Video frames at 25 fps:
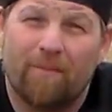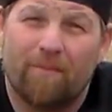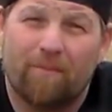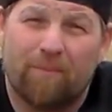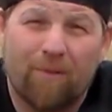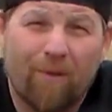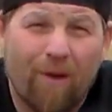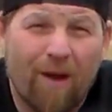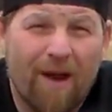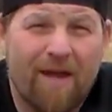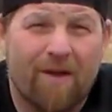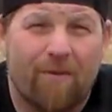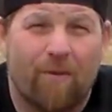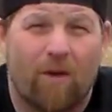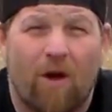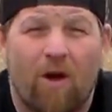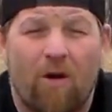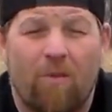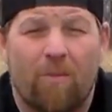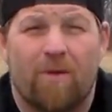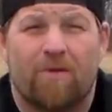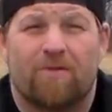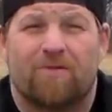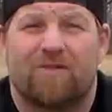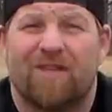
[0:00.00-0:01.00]
break where I
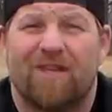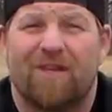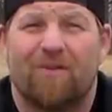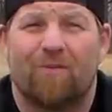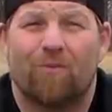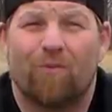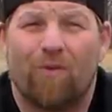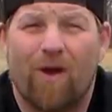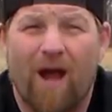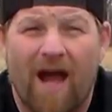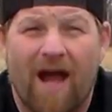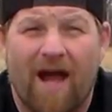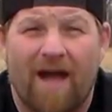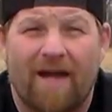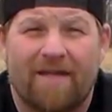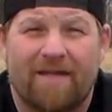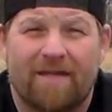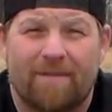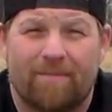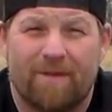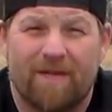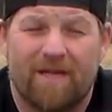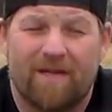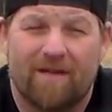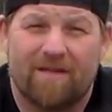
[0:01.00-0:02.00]
almost didn't
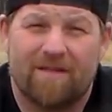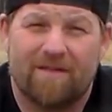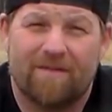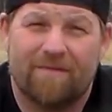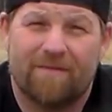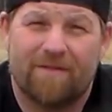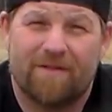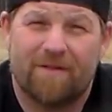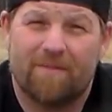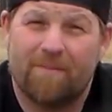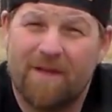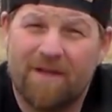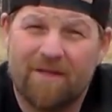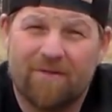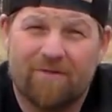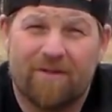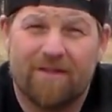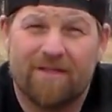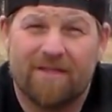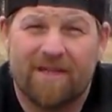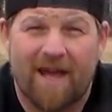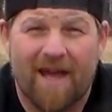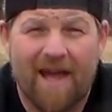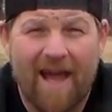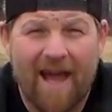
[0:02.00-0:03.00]
ride because of some
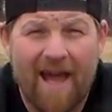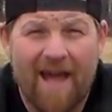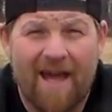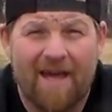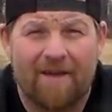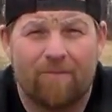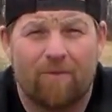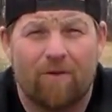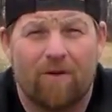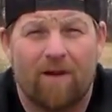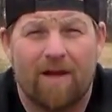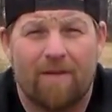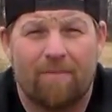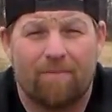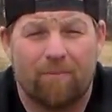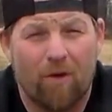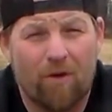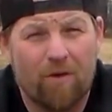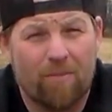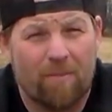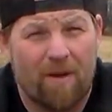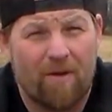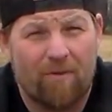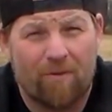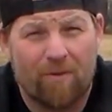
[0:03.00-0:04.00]
injuries I had, where I
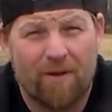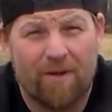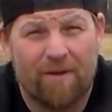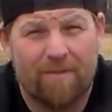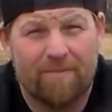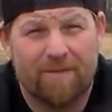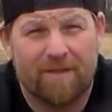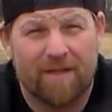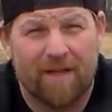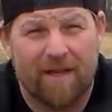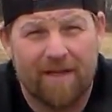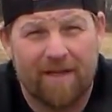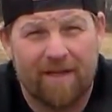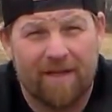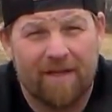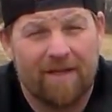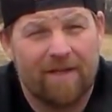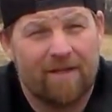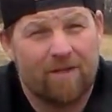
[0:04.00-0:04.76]
broke my ribs like